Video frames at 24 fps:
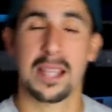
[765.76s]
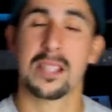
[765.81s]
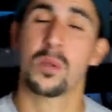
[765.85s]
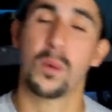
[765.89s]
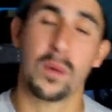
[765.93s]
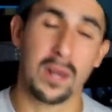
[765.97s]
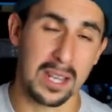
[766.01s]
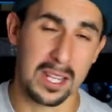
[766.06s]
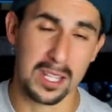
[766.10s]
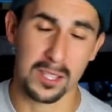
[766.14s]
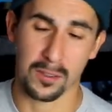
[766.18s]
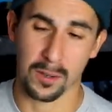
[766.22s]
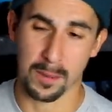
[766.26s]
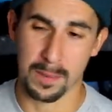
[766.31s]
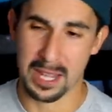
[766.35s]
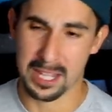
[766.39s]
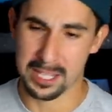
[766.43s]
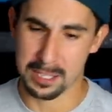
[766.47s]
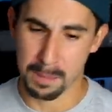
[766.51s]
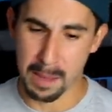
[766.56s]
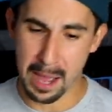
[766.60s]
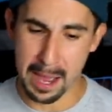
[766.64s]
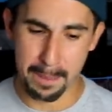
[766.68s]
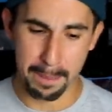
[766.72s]
that's what it is for me.
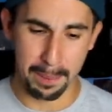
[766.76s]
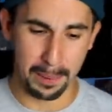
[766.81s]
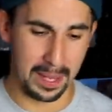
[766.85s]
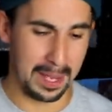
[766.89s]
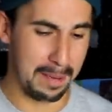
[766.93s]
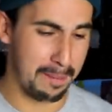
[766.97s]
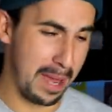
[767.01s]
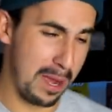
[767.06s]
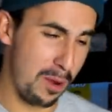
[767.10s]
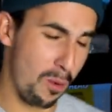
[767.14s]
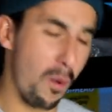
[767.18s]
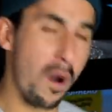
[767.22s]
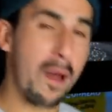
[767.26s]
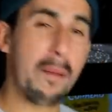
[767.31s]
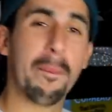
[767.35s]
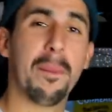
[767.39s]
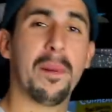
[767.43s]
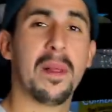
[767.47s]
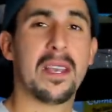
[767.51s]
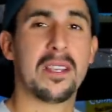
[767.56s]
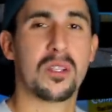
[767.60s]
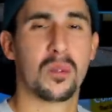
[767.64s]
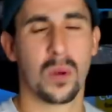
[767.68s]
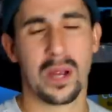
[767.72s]
It's my play, my one
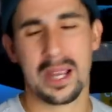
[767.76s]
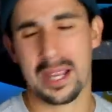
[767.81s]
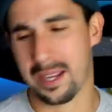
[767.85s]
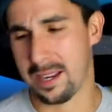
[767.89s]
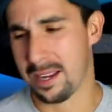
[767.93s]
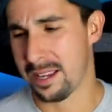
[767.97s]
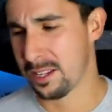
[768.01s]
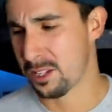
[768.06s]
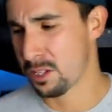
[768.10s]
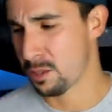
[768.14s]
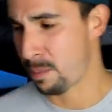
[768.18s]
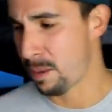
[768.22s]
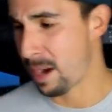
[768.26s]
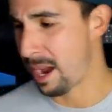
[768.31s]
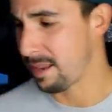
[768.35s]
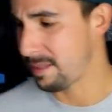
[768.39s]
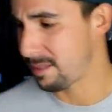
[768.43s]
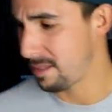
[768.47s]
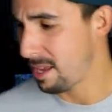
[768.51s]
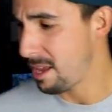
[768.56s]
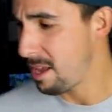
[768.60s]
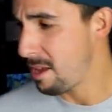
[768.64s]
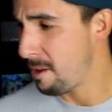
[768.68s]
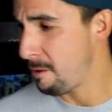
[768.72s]
place where I got to
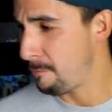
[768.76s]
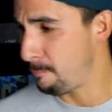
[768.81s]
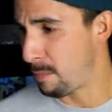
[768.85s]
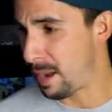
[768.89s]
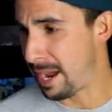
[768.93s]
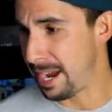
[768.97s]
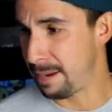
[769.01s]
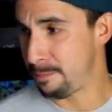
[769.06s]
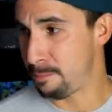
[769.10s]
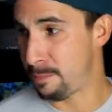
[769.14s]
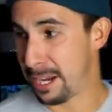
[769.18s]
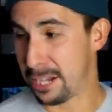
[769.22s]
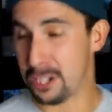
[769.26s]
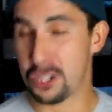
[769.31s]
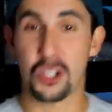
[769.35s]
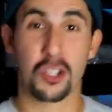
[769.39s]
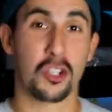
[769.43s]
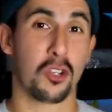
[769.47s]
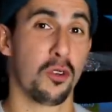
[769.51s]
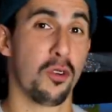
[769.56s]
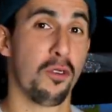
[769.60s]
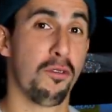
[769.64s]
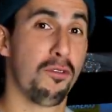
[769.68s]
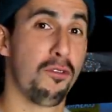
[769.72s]
express my my
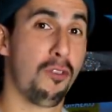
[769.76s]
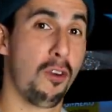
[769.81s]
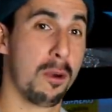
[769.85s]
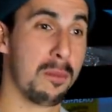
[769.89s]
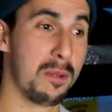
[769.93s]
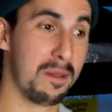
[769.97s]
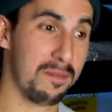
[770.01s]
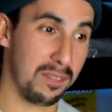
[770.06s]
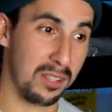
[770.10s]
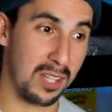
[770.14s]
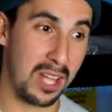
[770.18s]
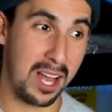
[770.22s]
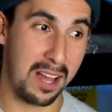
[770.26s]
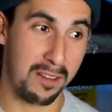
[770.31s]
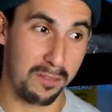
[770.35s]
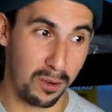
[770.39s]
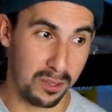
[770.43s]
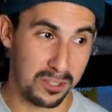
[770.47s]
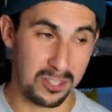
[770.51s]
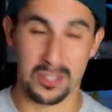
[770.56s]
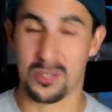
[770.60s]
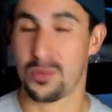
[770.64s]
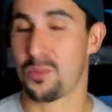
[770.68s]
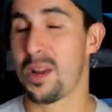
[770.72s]
true form of love,
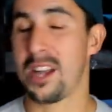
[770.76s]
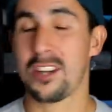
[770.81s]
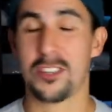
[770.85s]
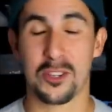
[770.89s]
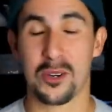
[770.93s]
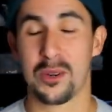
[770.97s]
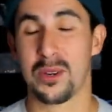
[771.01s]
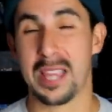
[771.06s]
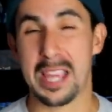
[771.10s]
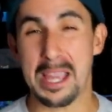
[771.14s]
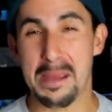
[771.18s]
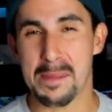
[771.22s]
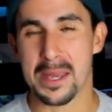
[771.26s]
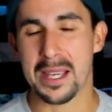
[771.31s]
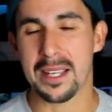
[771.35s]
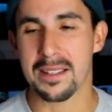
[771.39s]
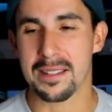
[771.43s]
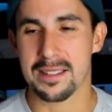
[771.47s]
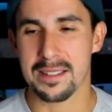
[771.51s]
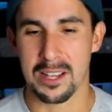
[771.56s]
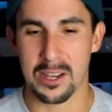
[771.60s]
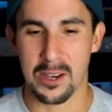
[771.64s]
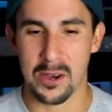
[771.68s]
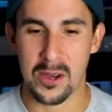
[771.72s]
which is retro
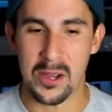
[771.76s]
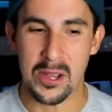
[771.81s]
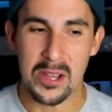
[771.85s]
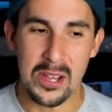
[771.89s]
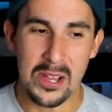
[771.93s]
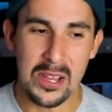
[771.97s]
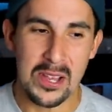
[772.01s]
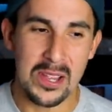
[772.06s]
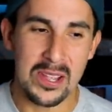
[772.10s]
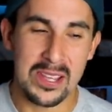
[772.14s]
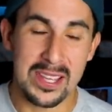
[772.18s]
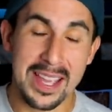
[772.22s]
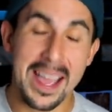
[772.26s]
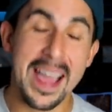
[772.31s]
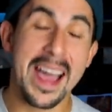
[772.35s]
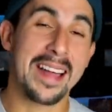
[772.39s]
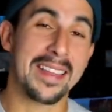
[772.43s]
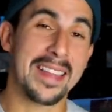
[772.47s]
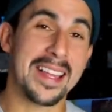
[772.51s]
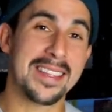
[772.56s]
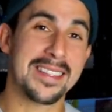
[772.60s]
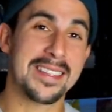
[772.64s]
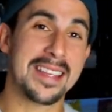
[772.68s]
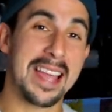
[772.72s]
gaming. So,
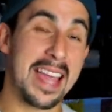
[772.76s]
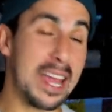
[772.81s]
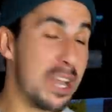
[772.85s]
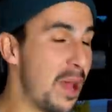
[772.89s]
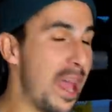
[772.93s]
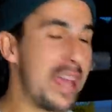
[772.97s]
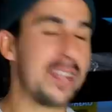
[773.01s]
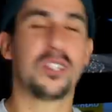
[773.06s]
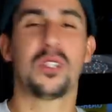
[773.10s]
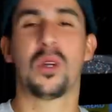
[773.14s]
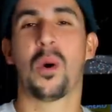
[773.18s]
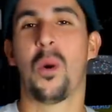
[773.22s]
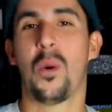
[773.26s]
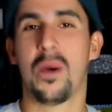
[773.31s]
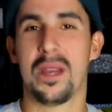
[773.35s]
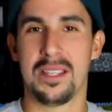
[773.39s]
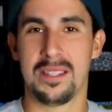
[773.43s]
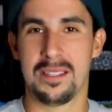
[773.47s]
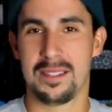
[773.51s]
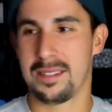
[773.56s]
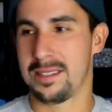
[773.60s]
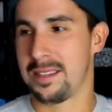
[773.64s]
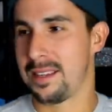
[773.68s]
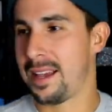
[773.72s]
yeah, that's it. And and
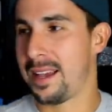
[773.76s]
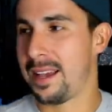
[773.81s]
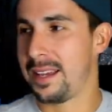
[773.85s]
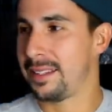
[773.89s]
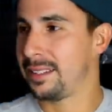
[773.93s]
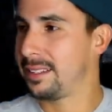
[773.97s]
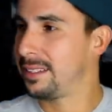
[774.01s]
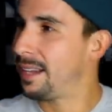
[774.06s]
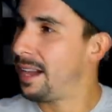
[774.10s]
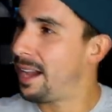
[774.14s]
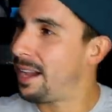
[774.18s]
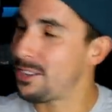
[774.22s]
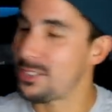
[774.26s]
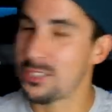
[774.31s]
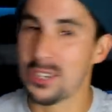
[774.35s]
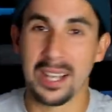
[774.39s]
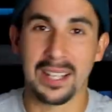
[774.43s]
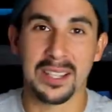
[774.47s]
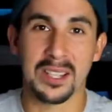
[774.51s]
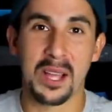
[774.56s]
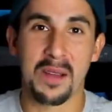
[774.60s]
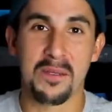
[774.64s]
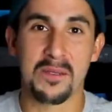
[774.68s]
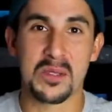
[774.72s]
toys. I gosh,
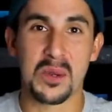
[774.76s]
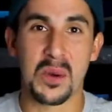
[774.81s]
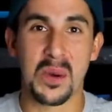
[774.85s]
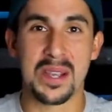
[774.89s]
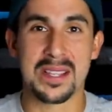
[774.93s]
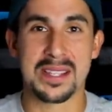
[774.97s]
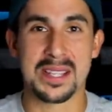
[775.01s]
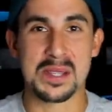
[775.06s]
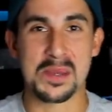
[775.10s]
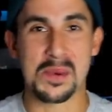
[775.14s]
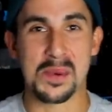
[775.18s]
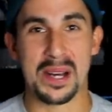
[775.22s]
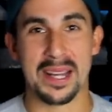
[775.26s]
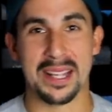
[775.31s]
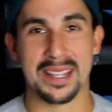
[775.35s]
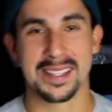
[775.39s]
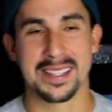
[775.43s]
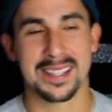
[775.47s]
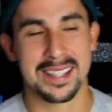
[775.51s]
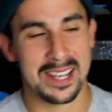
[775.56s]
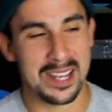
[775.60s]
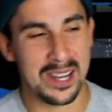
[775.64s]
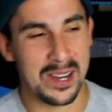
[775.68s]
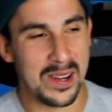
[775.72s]
I love toys as well.
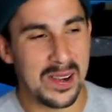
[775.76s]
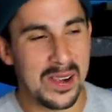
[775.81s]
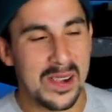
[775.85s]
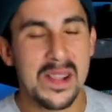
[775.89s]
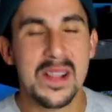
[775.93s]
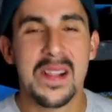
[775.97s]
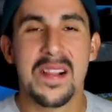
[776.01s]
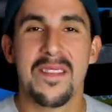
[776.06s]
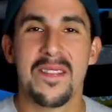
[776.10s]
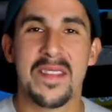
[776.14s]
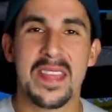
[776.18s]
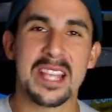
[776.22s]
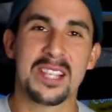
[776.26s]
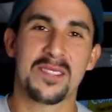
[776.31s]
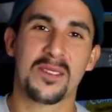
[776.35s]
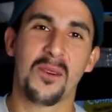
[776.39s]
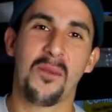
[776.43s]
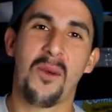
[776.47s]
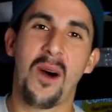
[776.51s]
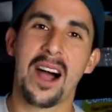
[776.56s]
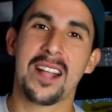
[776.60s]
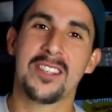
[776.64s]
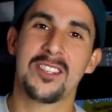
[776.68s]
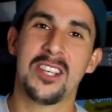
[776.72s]
So, thanks
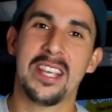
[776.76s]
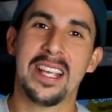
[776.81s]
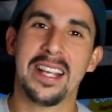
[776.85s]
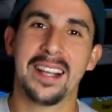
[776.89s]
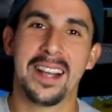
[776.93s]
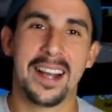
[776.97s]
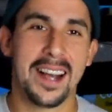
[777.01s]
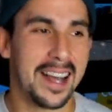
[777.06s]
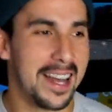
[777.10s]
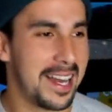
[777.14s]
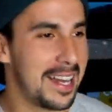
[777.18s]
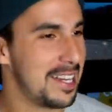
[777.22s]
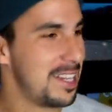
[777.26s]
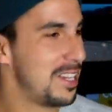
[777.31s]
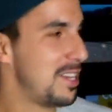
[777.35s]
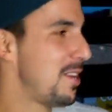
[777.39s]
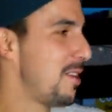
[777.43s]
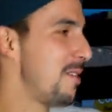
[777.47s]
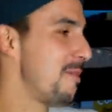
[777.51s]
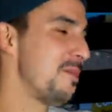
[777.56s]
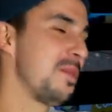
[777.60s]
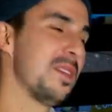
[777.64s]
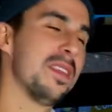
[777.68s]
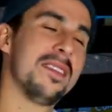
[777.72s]
for watching. Uh,
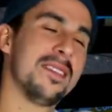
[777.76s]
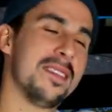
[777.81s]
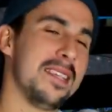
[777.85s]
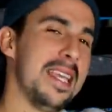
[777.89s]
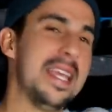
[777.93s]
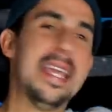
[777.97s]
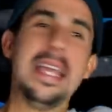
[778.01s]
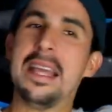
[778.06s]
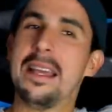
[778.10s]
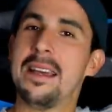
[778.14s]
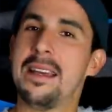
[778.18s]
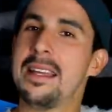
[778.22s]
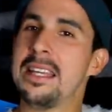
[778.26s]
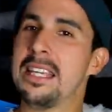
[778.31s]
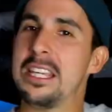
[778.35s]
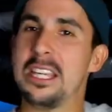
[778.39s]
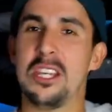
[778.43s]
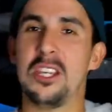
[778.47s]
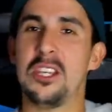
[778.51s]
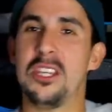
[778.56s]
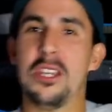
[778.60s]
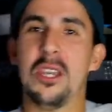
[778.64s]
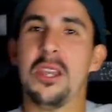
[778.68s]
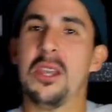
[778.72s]
See,
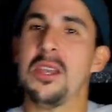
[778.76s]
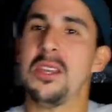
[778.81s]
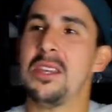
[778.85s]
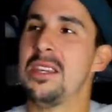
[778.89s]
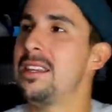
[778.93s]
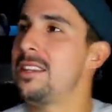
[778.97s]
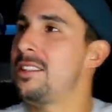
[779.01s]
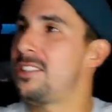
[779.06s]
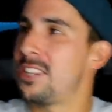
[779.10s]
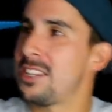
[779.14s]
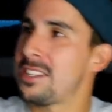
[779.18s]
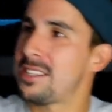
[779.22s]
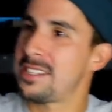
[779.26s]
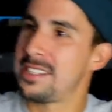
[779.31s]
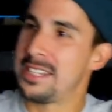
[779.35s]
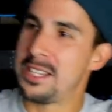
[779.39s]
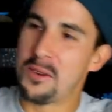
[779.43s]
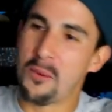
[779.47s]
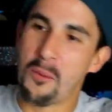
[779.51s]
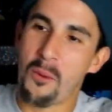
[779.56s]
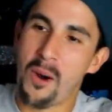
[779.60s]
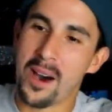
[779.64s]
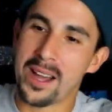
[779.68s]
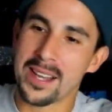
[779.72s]
you, you, you just,
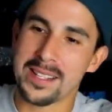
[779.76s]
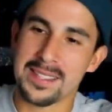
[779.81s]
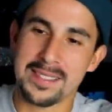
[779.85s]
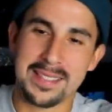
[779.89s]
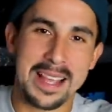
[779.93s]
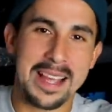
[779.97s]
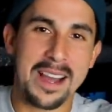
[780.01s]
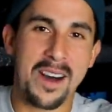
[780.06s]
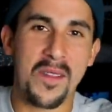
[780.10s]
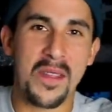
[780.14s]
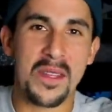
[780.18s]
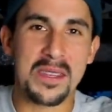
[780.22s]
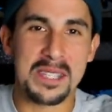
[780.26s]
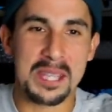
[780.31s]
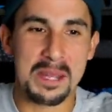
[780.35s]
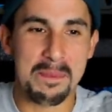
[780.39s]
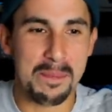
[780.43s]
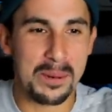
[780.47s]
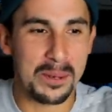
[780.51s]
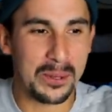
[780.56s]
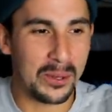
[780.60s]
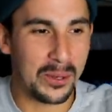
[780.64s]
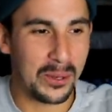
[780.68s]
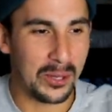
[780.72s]
you want to say all the
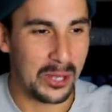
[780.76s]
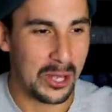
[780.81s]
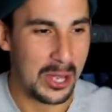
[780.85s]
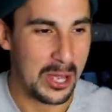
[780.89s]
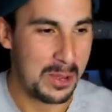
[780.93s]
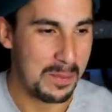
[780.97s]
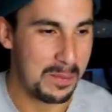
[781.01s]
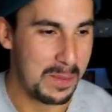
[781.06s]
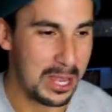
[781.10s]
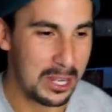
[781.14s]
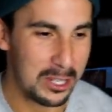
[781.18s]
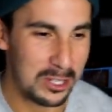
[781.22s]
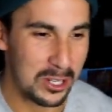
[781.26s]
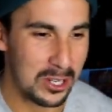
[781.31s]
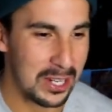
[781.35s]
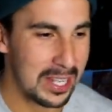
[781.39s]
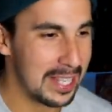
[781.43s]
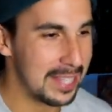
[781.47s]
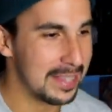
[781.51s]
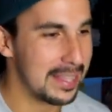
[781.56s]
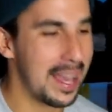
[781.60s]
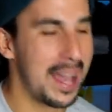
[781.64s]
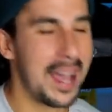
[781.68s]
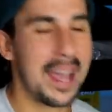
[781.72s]
typical, make sure to
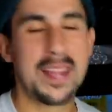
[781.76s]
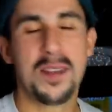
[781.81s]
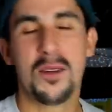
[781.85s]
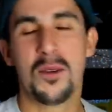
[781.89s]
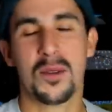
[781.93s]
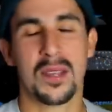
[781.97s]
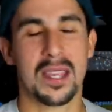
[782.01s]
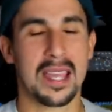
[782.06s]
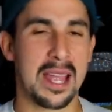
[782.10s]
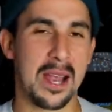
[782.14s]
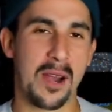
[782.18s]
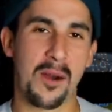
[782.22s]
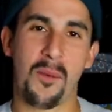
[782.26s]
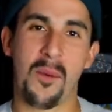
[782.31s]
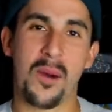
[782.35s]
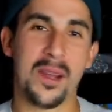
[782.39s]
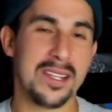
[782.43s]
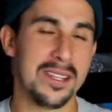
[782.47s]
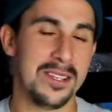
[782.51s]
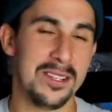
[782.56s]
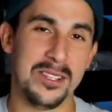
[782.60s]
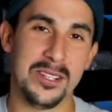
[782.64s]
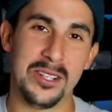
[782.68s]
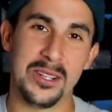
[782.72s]
hit the, I don't care
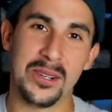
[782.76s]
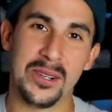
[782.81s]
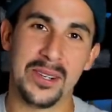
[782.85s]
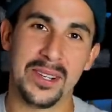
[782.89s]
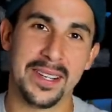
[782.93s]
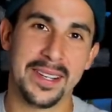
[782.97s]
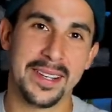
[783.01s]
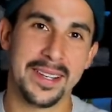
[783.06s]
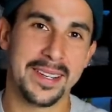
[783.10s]
what you do.